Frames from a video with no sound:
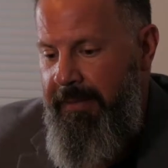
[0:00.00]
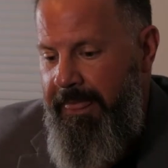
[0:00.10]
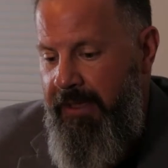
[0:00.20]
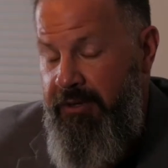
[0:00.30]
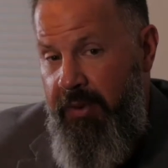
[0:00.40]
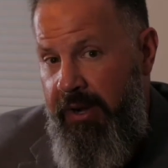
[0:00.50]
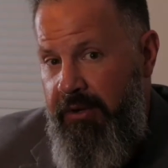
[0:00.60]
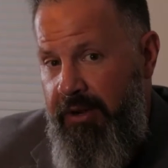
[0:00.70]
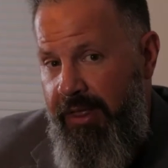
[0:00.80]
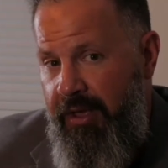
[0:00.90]
a
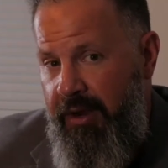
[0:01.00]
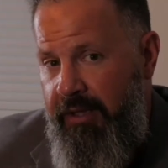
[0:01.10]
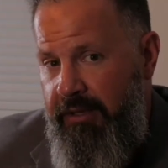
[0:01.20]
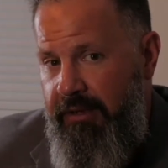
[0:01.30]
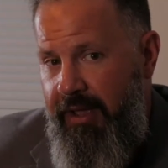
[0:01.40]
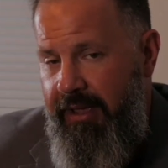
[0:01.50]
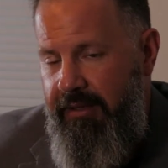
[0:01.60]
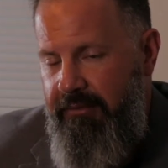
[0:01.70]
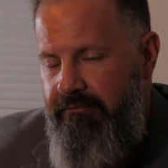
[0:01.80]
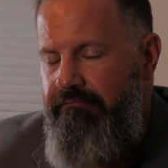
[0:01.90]
director, and I thought I
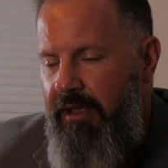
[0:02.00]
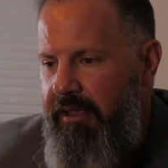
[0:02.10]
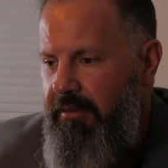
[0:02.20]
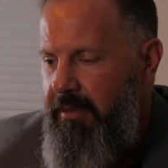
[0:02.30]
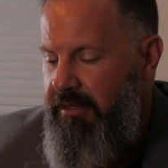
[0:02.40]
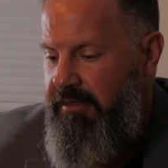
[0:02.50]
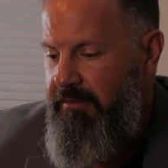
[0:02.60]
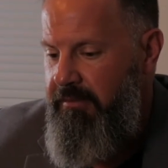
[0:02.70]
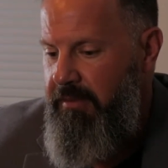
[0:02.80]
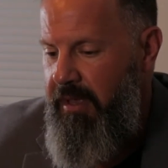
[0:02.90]
could make
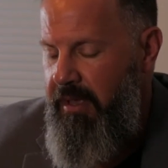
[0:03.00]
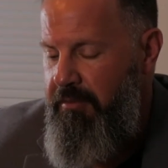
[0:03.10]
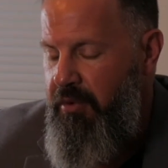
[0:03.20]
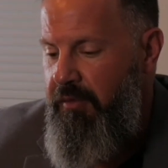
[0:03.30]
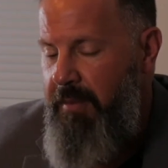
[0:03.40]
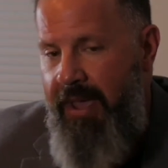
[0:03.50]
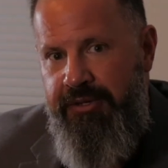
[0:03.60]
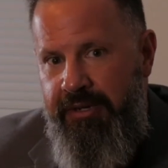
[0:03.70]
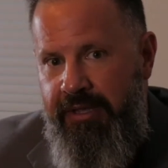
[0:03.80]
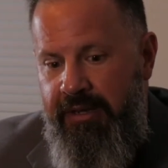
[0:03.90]
some movie
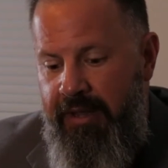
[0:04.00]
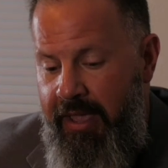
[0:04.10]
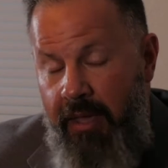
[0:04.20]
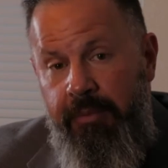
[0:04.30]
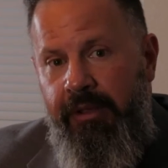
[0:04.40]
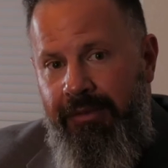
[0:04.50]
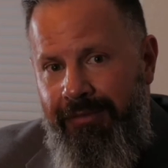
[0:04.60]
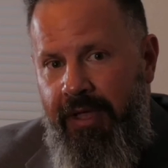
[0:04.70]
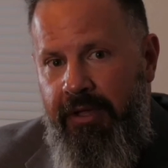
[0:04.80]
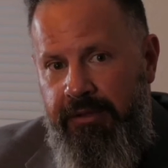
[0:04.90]
magic, and I epically
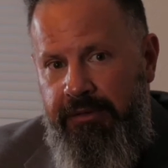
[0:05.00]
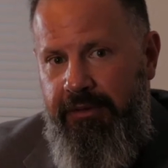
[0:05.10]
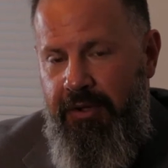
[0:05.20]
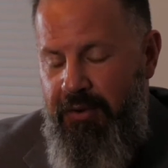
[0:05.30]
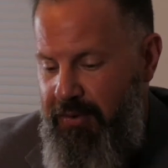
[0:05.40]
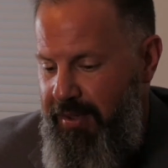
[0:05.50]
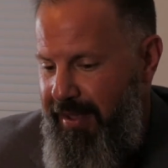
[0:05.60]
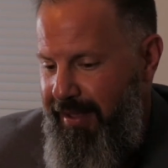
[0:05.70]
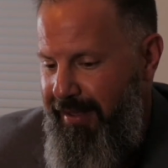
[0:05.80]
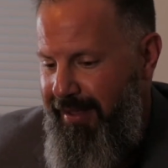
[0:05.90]
failed. So
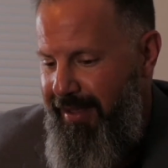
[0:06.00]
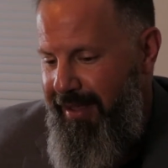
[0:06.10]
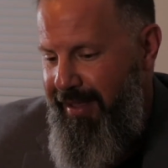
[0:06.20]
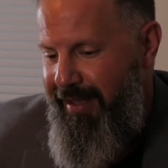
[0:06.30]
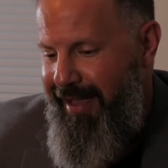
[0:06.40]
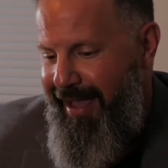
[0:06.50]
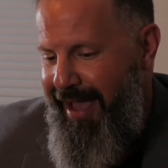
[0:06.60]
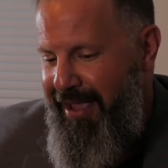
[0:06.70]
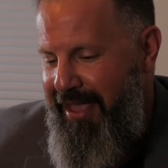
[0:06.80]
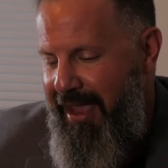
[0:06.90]

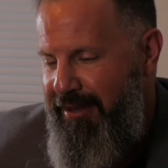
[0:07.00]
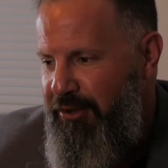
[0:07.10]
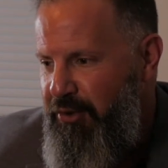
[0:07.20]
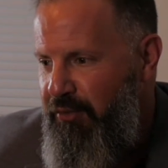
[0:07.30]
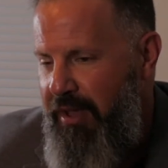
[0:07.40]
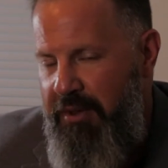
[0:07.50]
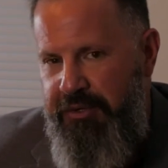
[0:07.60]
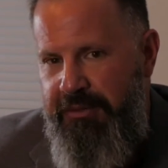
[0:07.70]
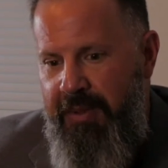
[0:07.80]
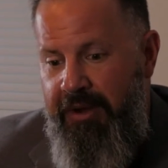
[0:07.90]
I gained a newfound
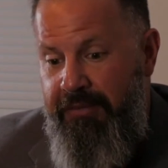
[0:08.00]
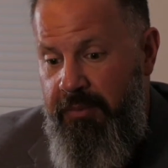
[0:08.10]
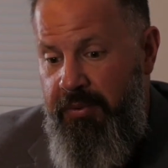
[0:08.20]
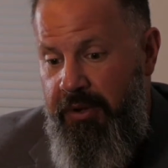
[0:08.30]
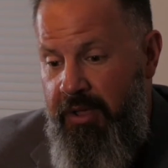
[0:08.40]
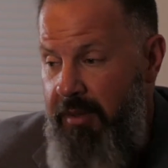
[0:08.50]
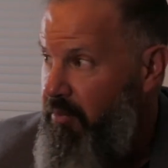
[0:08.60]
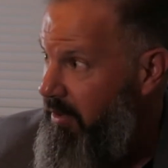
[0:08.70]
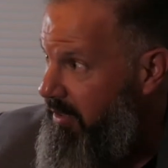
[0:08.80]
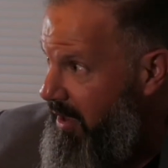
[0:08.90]
respect for putting
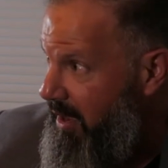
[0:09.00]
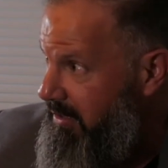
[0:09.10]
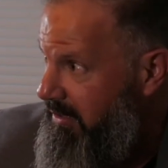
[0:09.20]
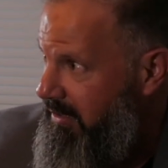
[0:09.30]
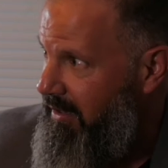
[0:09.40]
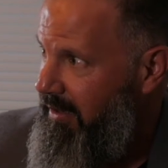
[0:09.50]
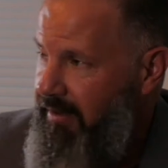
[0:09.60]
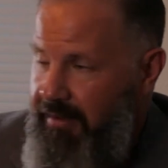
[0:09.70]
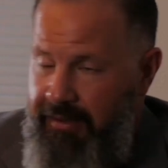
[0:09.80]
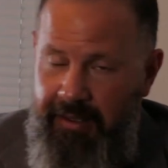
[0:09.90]
up with us
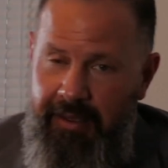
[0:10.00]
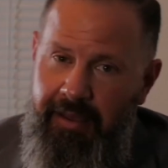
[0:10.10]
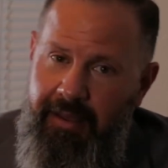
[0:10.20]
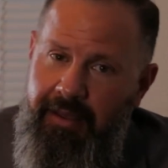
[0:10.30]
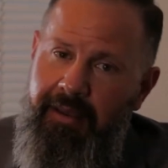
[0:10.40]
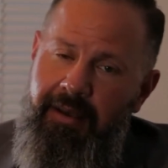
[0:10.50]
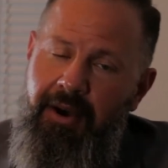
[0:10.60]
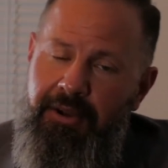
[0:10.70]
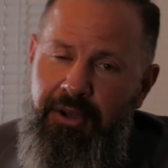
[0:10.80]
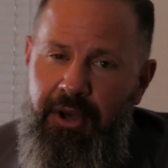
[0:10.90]

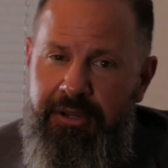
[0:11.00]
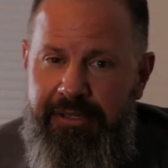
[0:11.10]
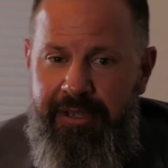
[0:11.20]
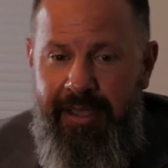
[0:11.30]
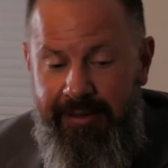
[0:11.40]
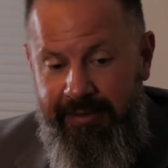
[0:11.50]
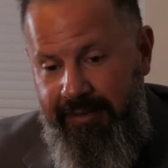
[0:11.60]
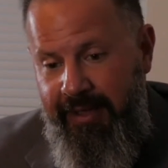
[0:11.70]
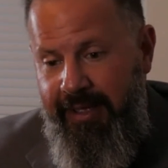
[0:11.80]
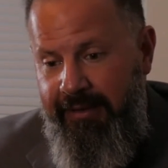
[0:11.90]
on a set,
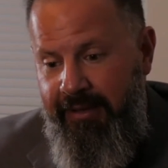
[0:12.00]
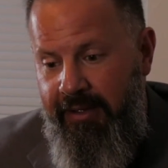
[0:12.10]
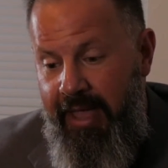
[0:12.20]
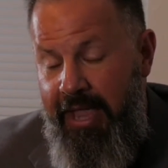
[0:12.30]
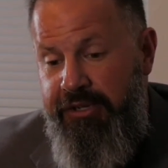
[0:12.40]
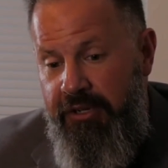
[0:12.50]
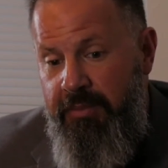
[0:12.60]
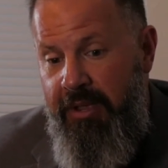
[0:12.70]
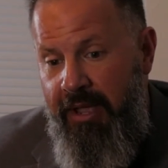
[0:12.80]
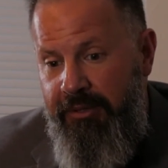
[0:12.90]
and actually
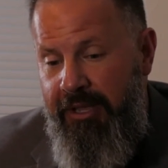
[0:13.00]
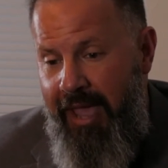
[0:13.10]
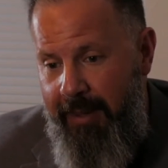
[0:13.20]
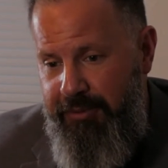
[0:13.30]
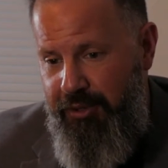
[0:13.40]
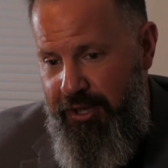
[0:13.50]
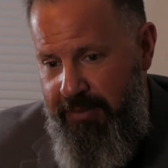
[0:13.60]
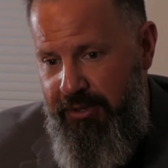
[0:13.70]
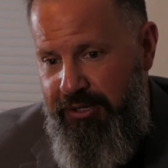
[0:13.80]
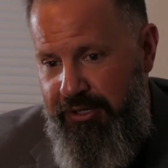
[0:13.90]
being able to capture the
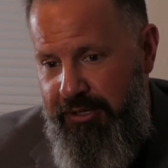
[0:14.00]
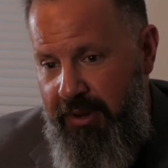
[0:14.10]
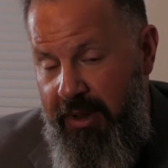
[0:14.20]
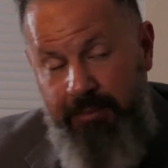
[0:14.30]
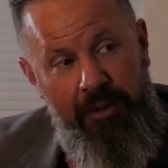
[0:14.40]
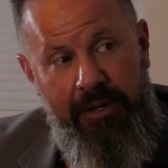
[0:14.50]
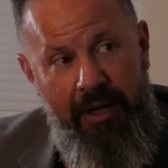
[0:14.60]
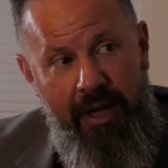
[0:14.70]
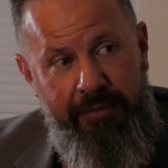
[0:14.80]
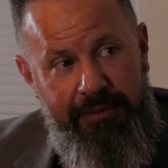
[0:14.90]
images and pull it
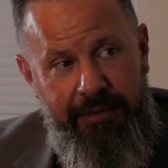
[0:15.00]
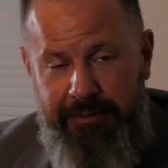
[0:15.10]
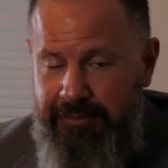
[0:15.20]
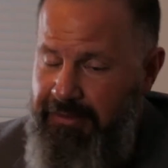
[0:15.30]
off. So